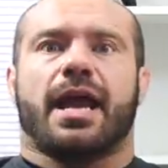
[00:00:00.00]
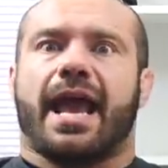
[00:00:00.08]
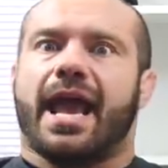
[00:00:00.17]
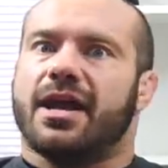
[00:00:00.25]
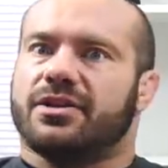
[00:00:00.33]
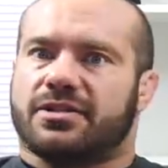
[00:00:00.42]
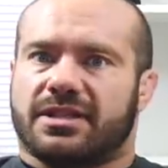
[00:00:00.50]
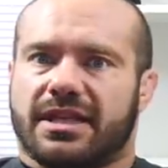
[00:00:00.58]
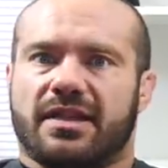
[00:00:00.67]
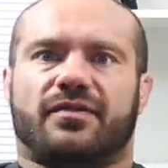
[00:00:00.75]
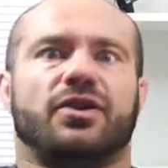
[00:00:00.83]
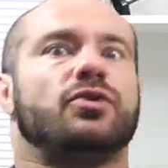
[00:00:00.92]
And it's
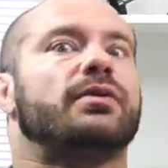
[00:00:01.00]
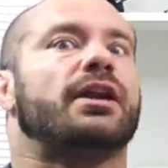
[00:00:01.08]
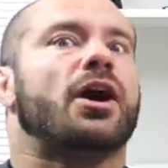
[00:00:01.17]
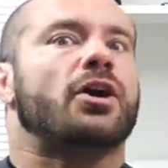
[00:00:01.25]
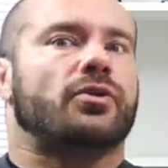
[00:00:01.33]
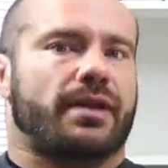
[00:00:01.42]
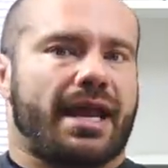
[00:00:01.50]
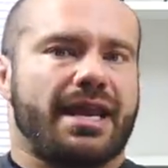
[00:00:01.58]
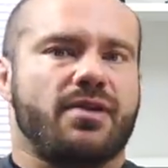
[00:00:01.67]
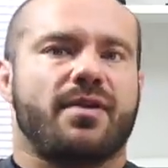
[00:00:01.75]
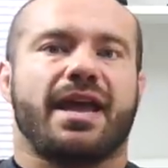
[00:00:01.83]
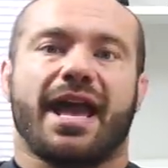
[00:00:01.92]
the evening you get hungry
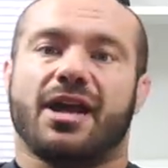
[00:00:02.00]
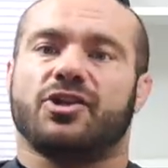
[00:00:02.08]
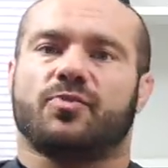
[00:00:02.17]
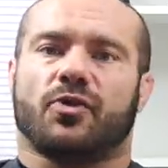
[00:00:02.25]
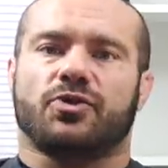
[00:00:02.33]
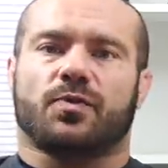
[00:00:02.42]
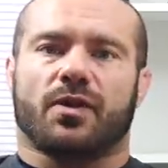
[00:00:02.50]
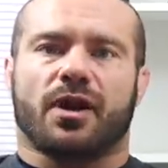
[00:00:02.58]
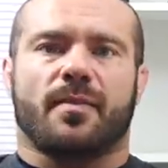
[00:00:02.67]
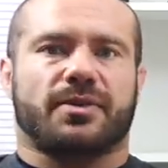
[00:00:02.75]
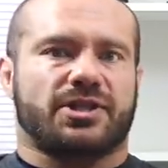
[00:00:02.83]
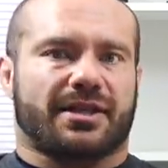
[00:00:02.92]
anyway, and your
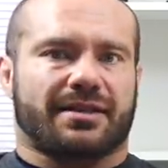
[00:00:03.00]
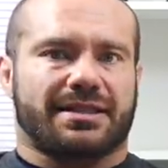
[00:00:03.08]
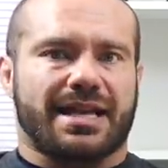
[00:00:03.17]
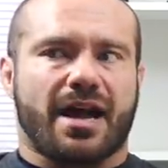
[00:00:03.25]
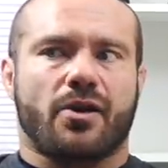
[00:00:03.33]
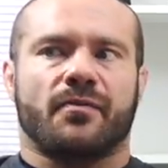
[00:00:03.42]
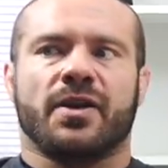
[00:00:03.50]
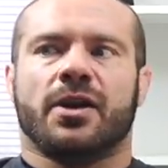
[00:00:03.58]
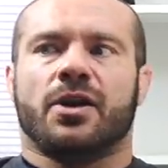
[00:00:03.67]
post-workout, but check this out.